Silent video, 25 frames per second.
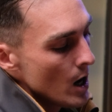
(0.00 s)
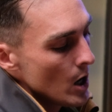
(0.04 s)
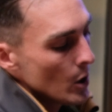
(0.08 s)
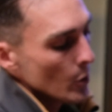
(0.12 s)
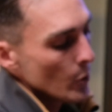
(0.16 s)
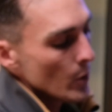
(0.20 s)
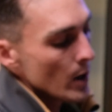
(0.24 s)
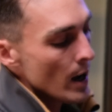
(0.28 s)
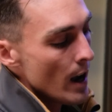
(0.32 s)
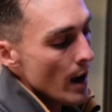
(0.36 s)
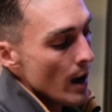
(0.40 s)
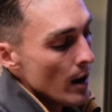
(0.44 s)

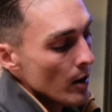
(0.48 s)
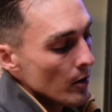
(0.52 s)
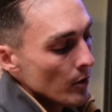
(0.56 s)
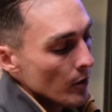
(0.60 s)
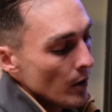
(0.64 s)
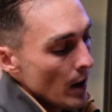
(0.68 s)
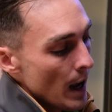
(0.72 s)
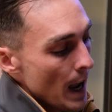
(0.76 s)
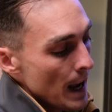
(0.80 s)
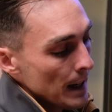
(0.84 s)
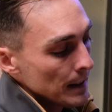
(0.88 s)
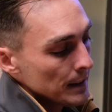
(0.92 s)
We
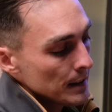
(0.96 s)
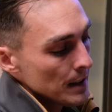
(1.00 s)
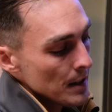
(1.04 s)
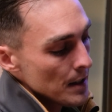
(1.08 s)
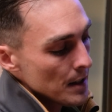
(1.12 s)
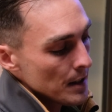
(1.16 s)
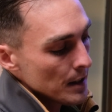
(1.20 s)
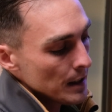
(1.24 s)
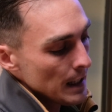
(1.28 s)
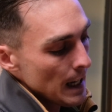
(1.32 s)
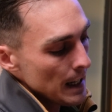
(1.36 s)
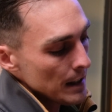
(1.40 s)
have
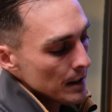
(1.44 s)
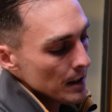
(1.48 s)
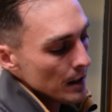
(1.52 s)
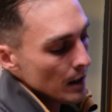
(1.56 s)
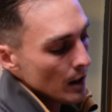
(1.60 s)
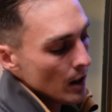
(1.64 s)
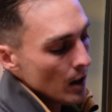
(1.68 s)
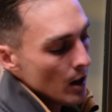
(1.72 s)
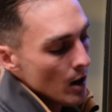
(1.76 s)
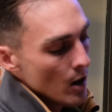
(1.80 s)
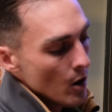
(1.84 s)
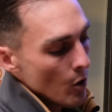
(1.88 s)

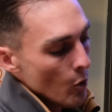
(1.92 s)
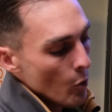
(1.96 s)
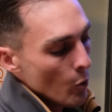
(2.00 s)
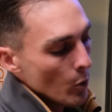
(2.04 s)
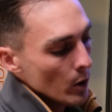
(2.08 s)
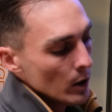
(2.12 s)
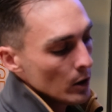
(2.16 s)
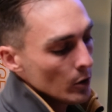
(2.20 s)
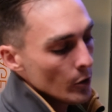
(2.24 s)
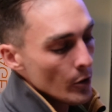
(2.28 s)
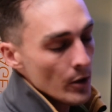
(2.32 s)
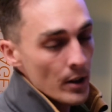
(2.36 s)
anti-static,
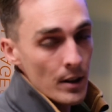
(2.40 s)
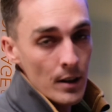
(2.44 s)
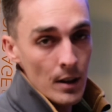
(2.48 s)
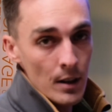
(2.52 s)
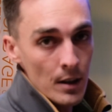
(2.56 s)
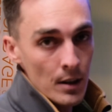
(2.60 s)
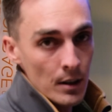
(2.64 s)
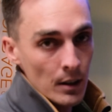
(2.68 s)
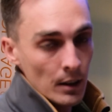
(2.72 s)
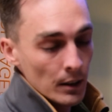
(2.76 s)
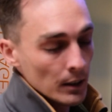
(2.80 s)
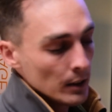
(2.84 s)
oil
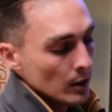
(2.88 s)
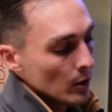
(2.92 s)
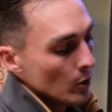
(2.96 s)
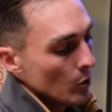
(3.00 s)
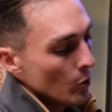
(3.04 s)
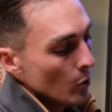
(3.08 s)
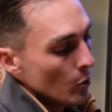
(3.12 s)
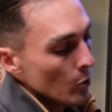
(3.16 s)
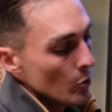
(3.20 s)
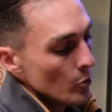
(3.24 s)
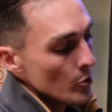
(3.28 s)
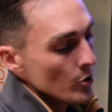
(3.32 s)
resistant,
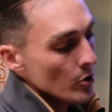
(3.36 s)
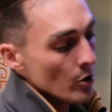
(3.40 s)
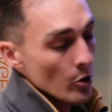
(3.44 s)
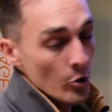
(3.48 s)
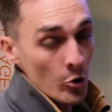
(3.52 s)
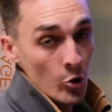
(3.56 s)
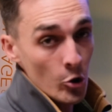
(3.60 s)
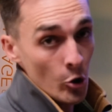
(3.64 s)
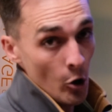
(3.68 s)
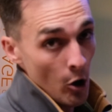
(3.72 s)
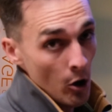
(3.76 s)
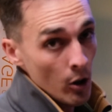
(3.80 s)
also
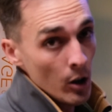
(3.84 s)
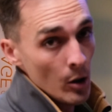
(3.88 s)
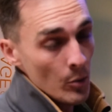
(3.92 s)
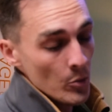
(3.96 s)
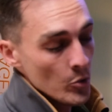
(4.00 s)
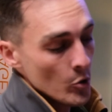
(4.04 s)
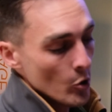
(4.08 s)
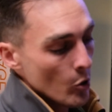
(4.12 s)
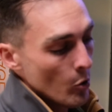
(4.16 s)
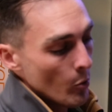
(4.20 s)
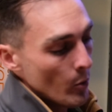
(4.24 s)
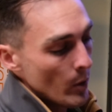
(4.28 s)
shock
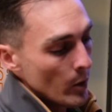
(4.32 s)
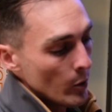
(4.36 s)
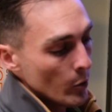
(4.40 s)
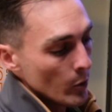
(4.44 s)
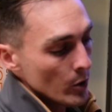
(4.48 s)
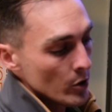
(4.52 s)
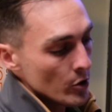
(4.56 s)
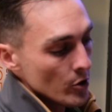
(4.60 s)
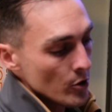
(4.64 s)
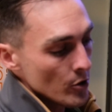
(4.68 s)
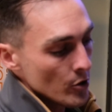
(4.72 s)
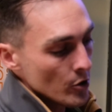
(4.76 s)
absorbing,
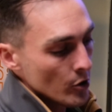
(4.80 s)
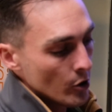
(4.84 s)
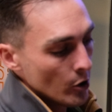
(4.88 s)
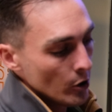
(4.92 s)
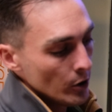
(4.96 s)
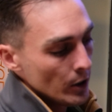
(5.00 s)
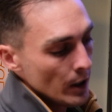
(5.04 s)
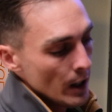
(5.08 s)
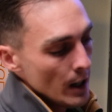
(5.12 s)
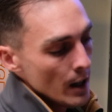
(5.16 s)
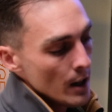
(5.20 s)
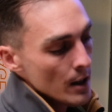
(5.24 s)
which is
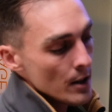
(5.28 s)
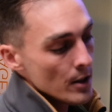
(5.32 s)
good,